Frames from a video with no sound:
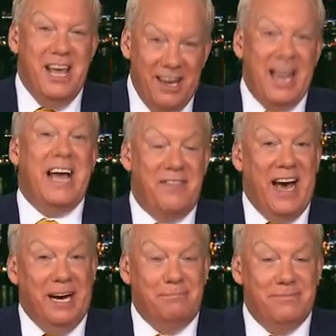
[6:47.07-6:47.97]
Like
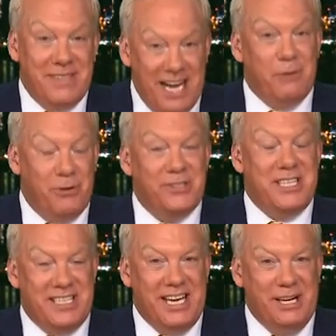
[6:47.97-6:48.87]
that. That was
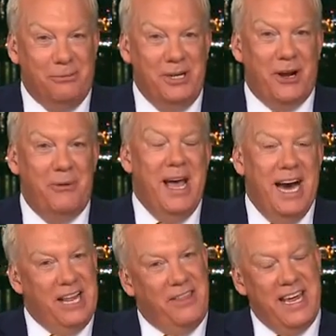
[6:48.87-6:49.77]
the deal, you know,
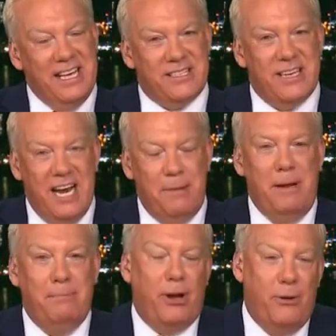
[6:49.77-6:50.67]
and I think it's slightly
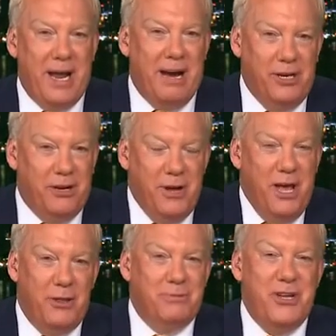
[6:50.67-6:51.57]
been blown out, you know.
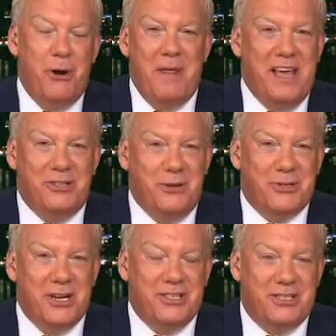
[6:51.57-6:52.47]
There was nobody she was
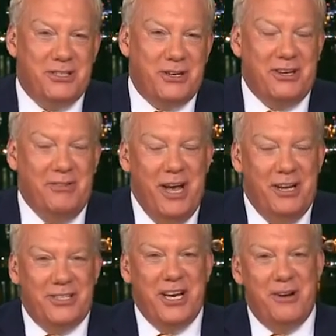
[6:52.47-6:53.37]
going to sort of
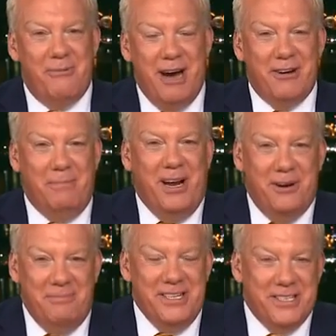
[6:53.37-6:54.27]
turn around and
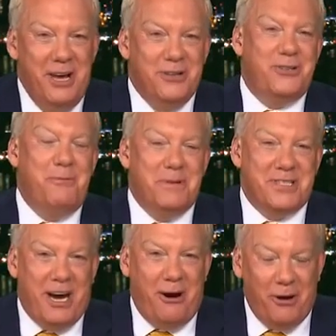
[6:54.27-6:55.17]
become this
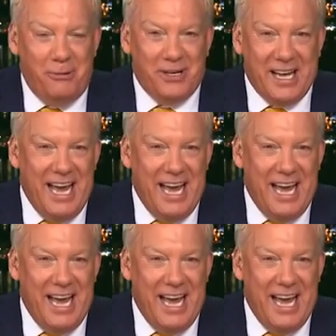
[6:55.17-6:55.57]
superstar Hollywood